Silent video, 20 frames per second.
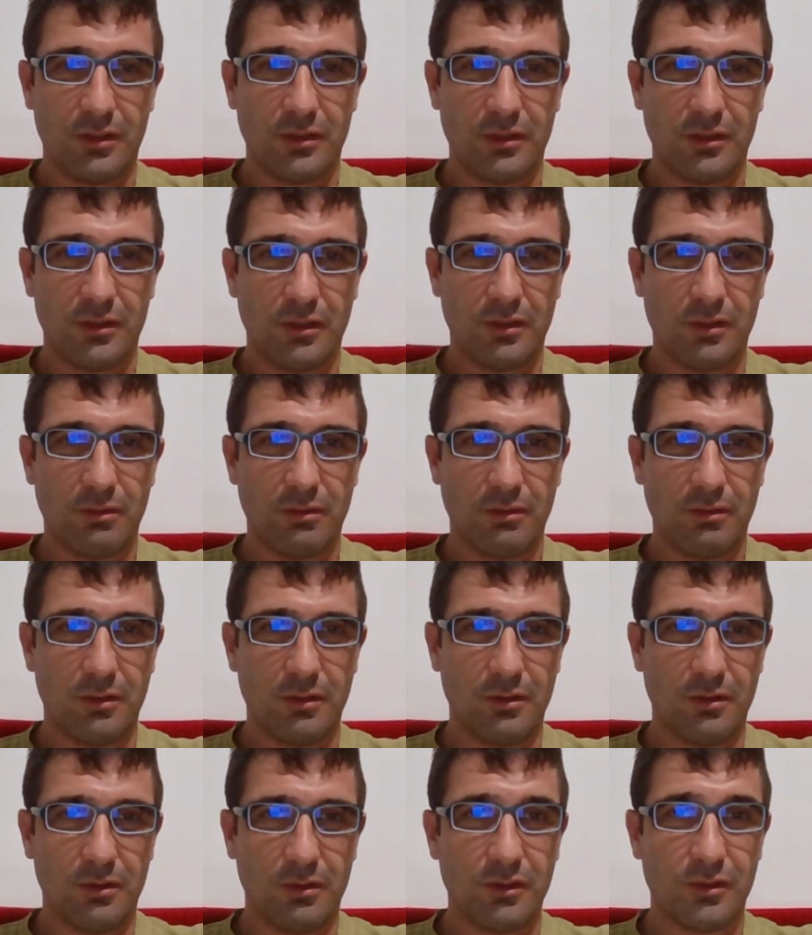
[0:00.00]

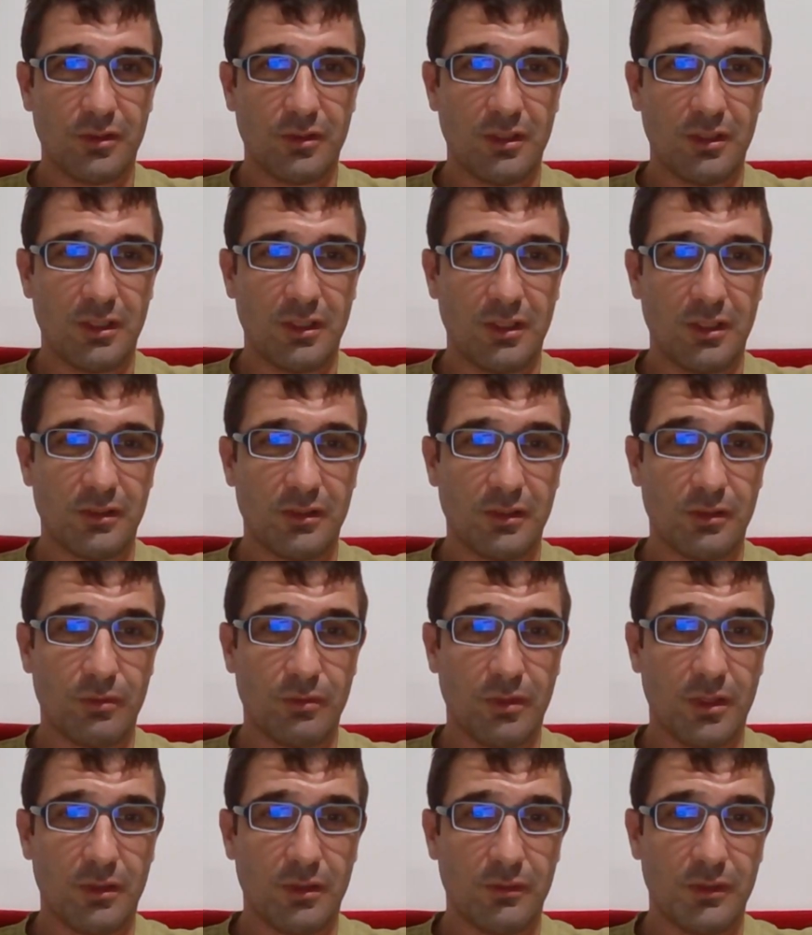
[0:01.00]
13-0, Luis Rodriguez
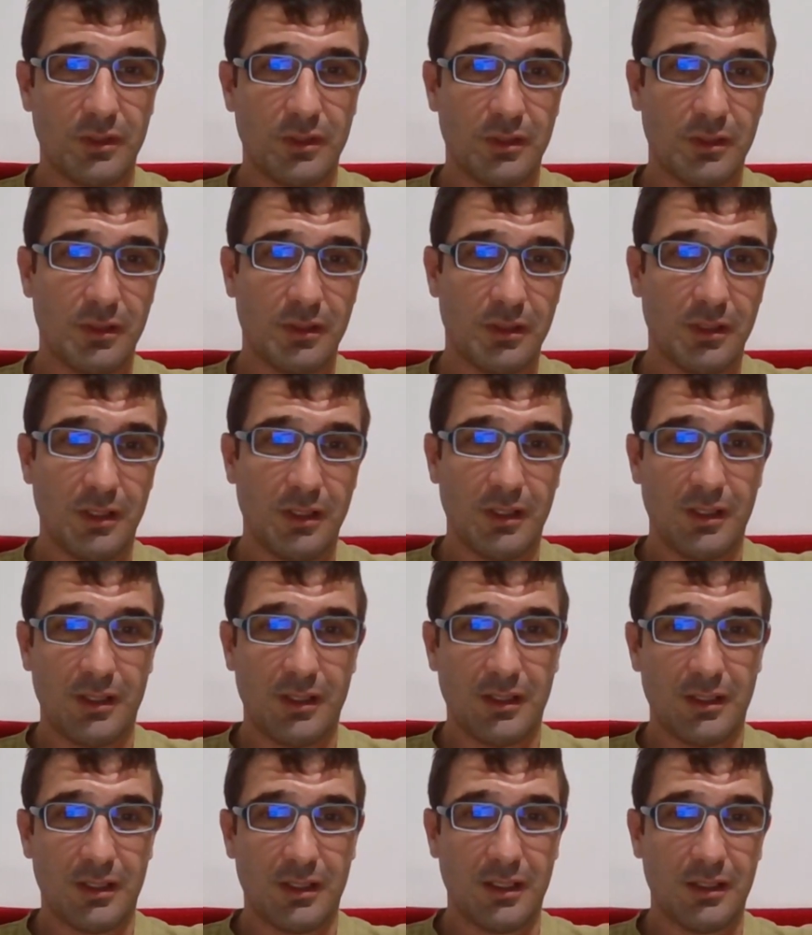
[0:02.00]
is one of the
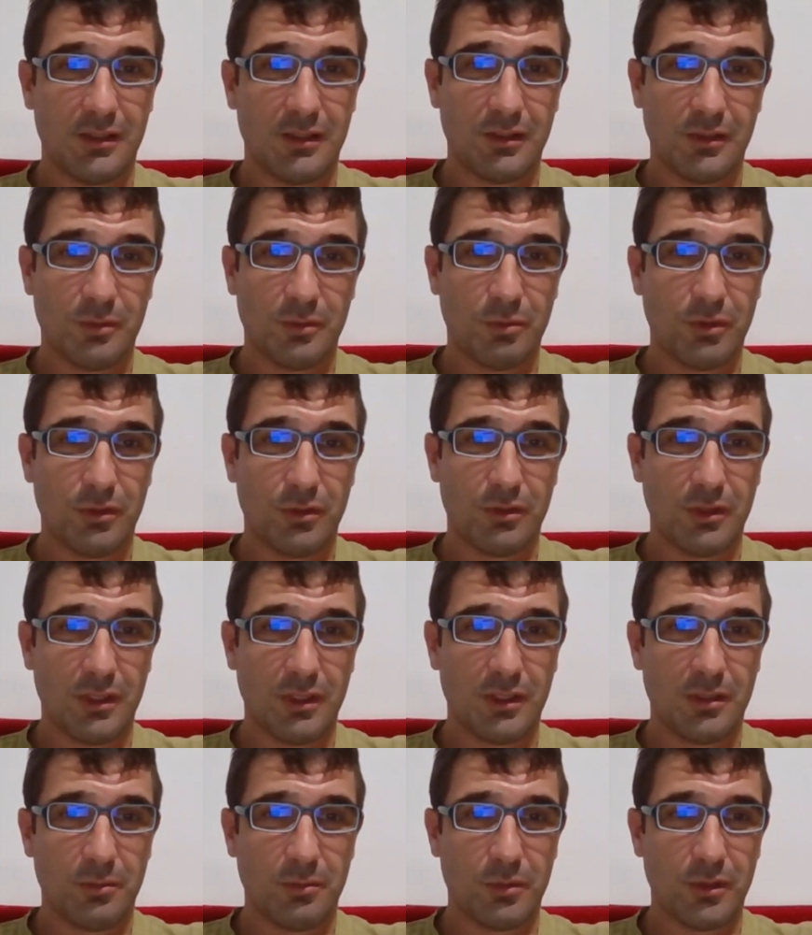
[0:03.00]
greatest
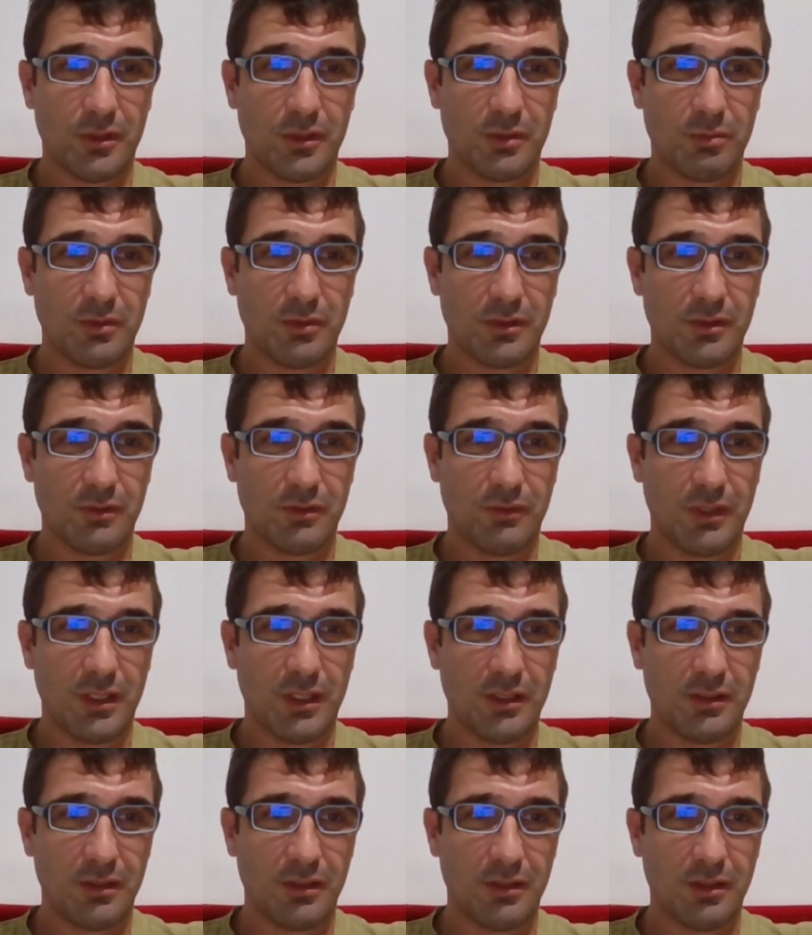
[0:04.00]
Puerto Rican prospects
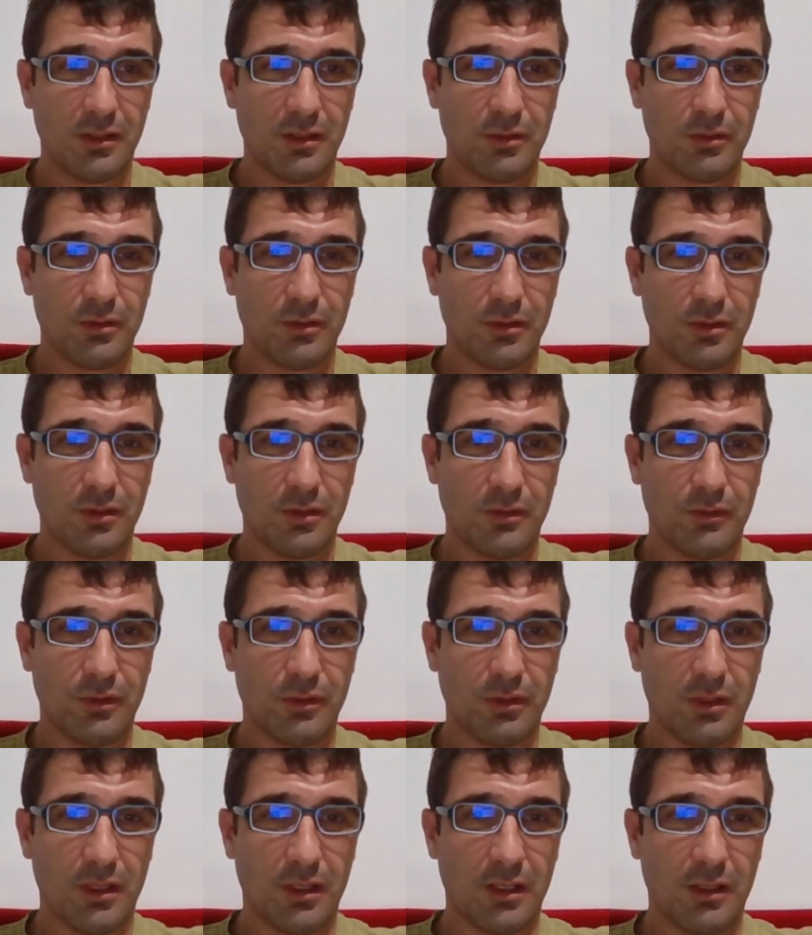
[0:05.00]
fighting out
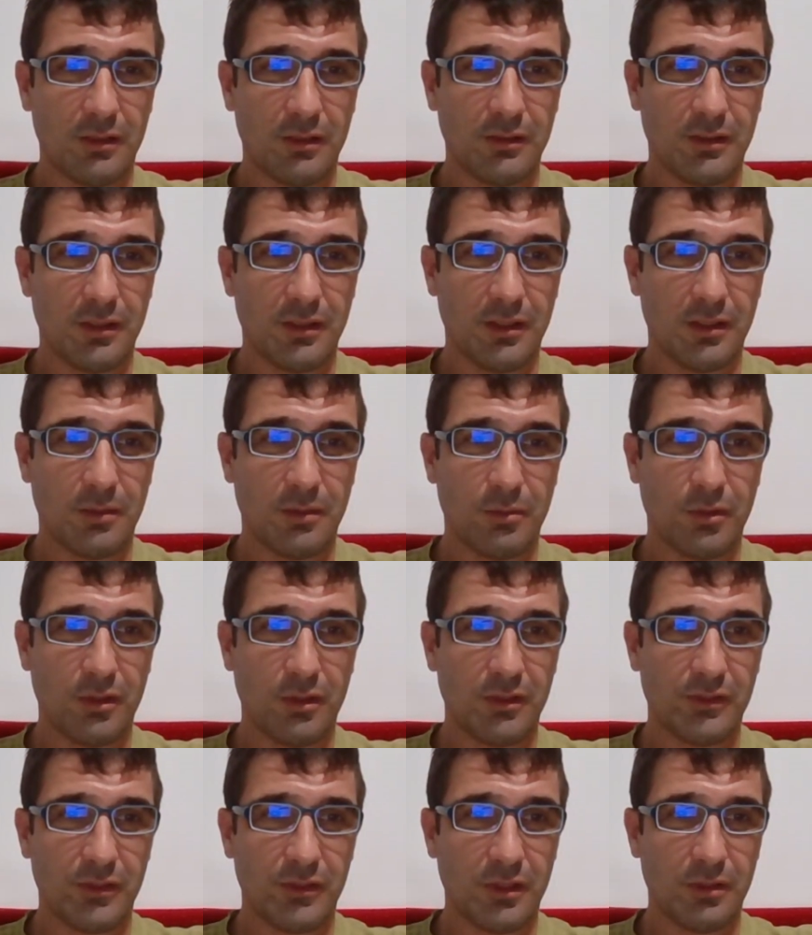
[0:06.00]
of Toa Alta,
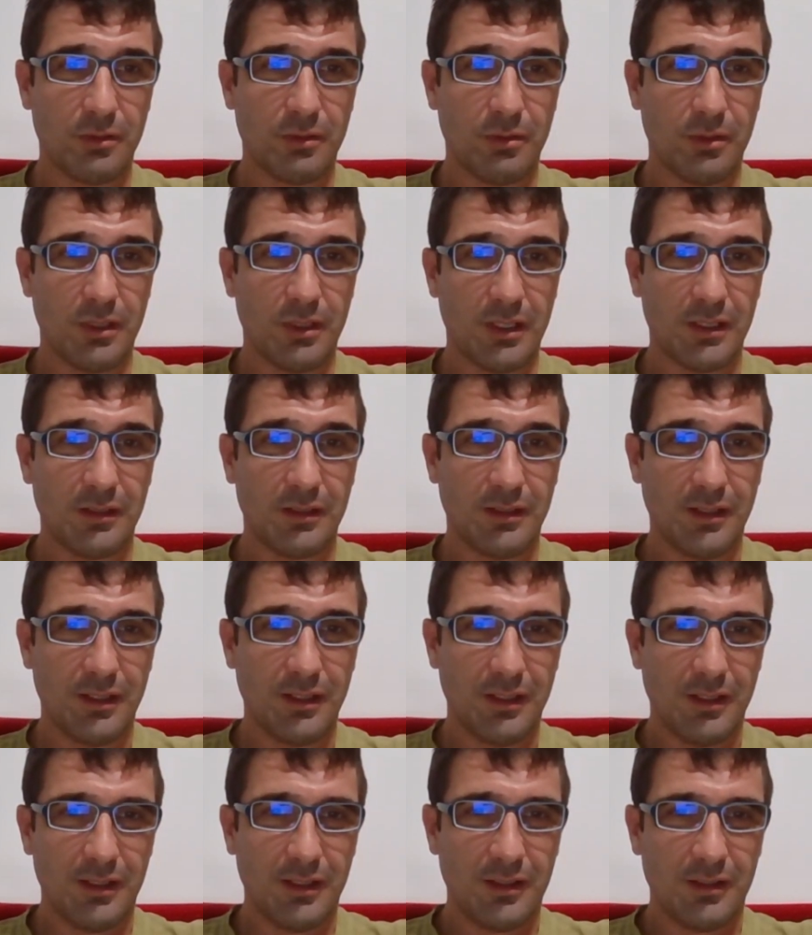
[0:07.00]
born in San Juan.
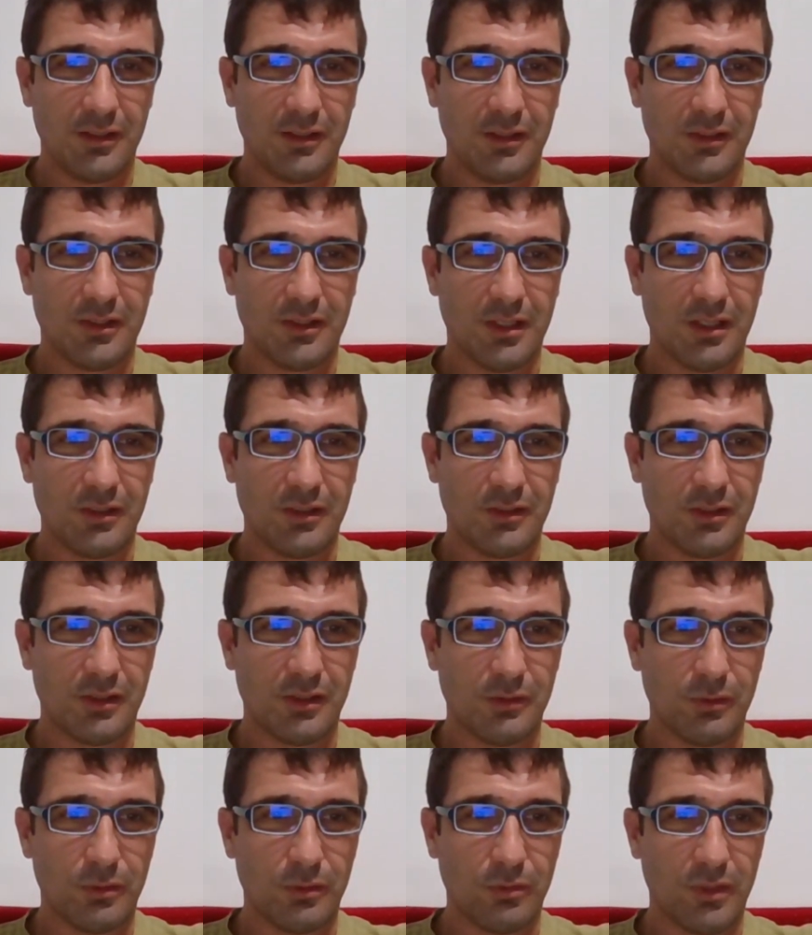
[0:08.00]
This guy is
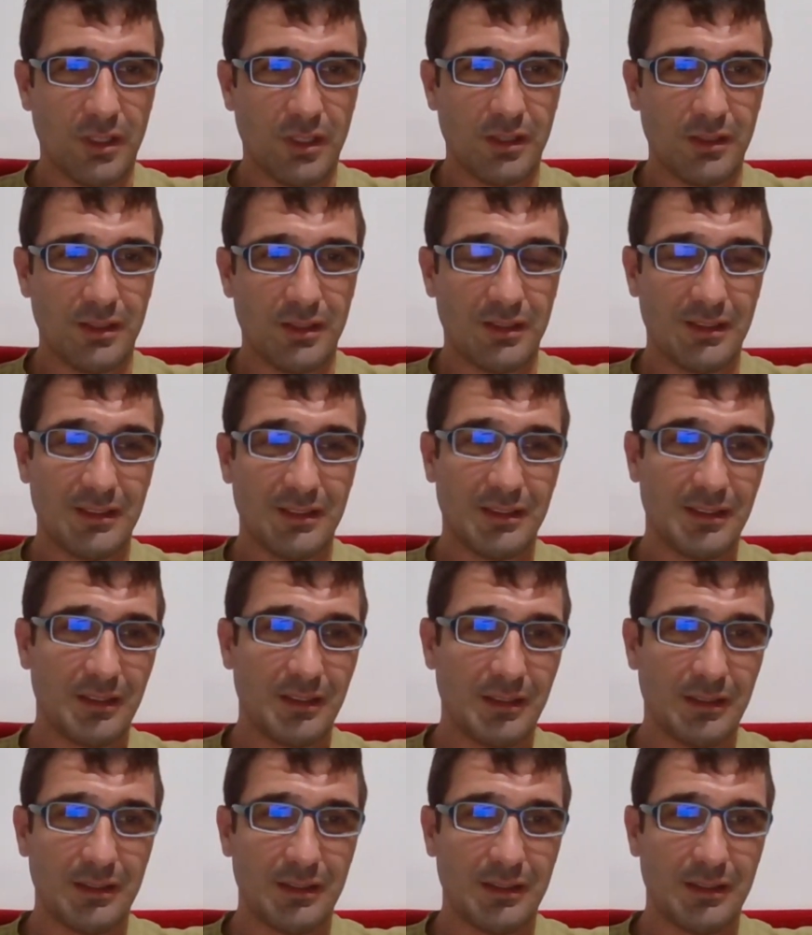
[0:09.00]
6'1",
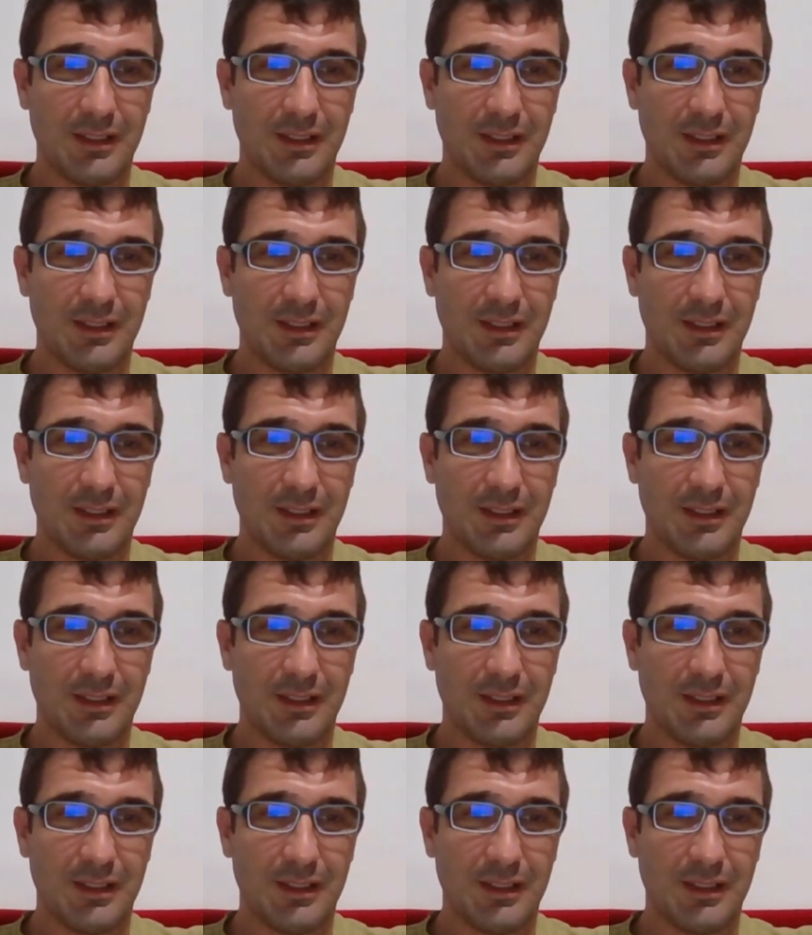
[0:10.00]
and